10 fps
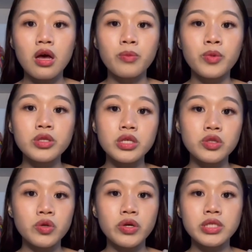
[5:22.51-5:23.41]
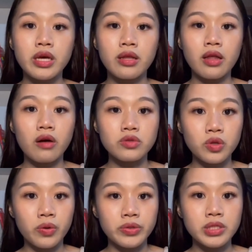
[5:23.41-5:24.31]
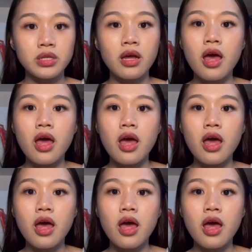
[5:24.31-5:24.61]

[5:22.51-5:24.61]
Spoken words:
both indoors and outdoors.